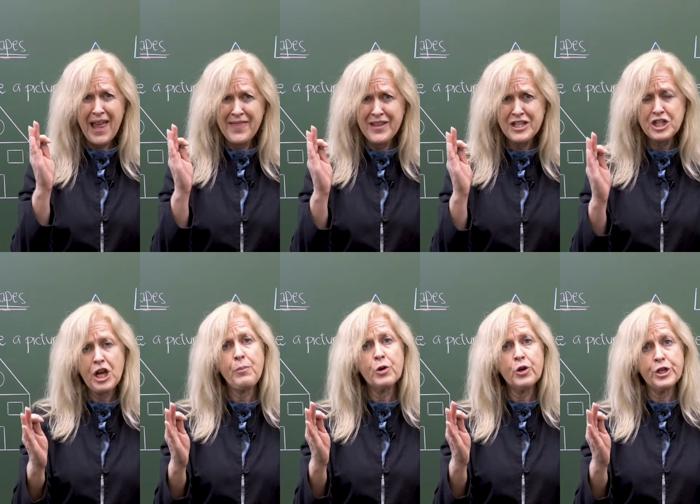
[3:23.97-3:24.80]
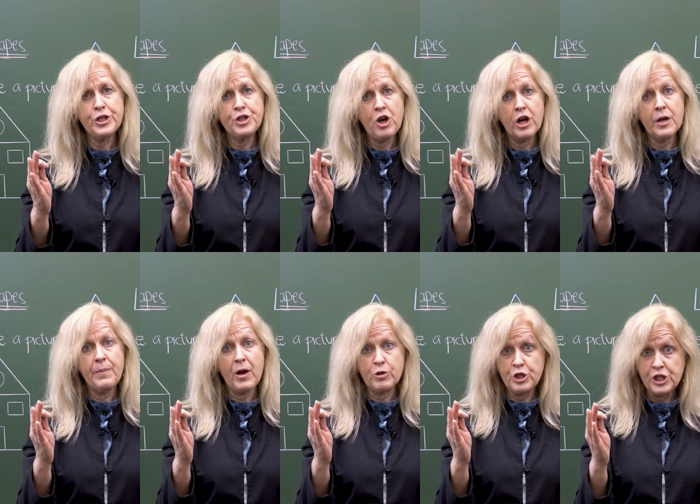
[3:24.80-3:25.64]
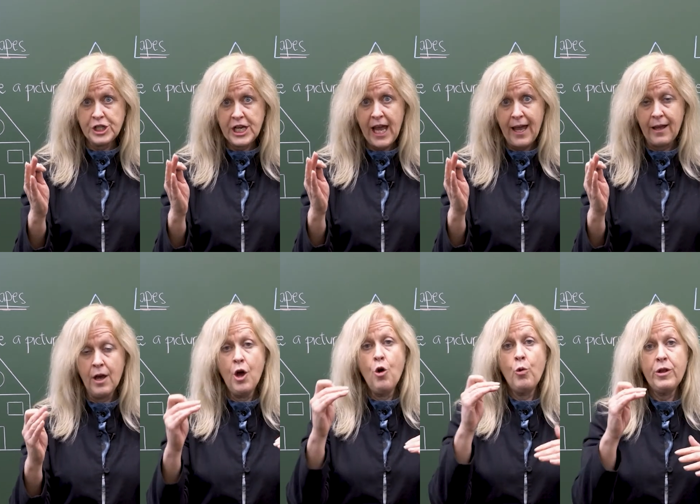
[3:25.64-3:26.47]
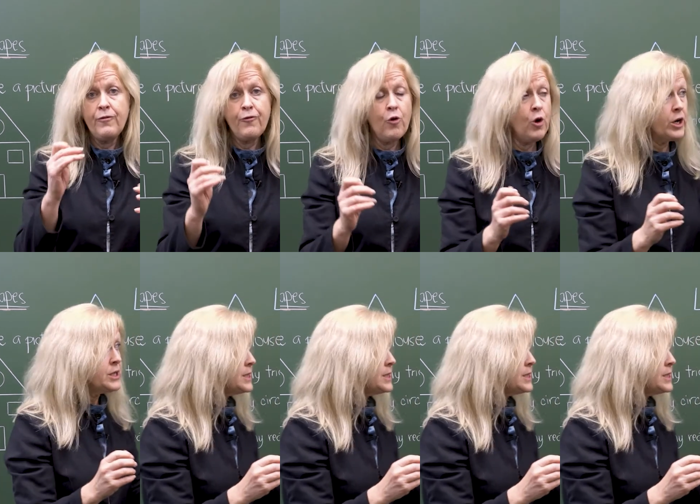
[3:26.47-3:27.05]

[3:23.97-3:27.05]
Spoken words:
And the shape we're going to talk about today with four